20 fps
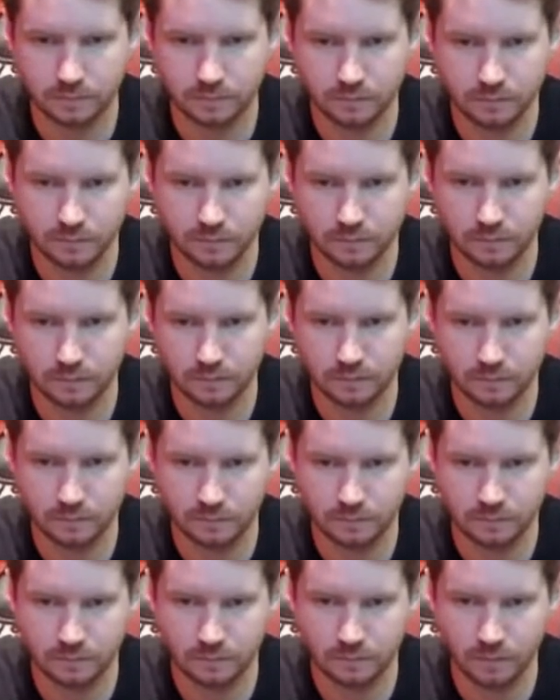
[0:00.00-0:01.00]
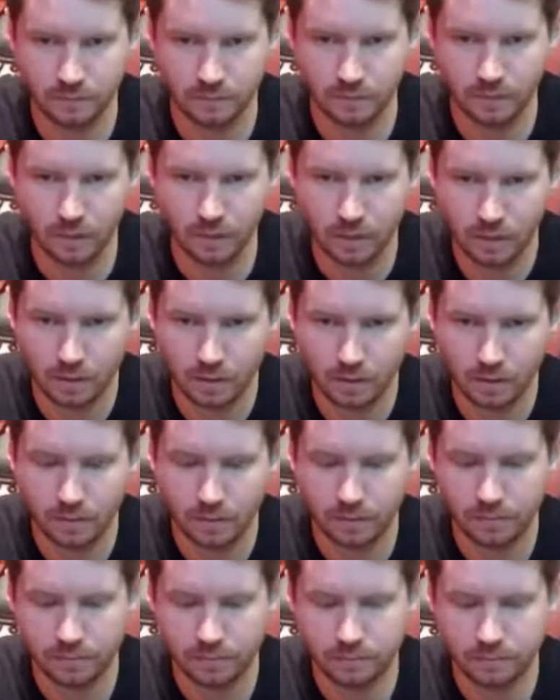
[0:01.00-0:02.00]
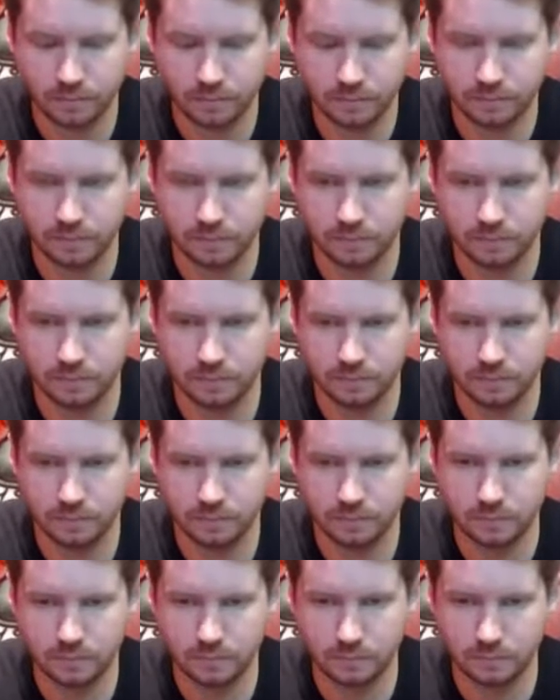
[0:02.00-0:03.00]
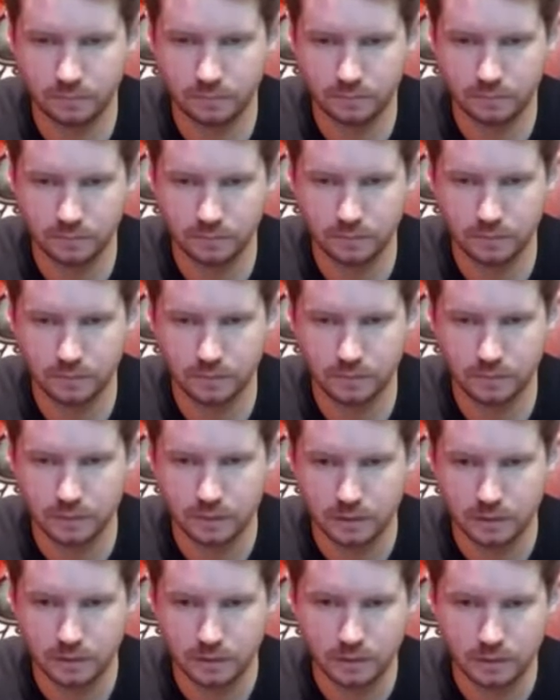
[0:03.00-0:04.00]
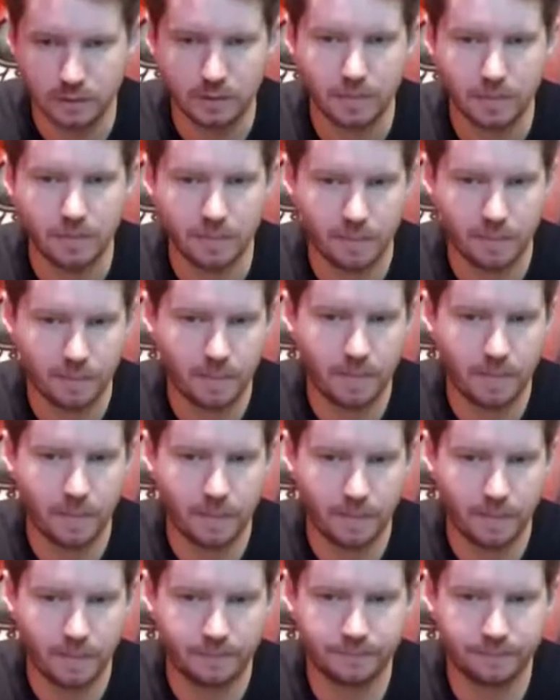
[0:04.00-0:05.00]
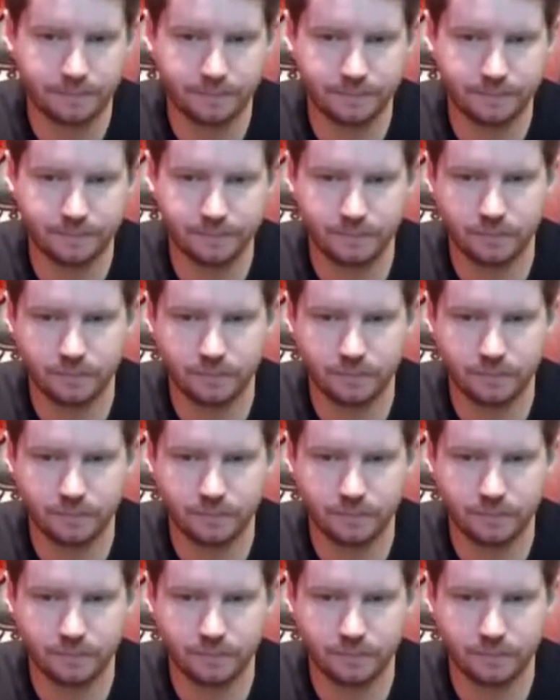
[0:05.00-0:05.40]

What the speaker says: This person isn't speaking.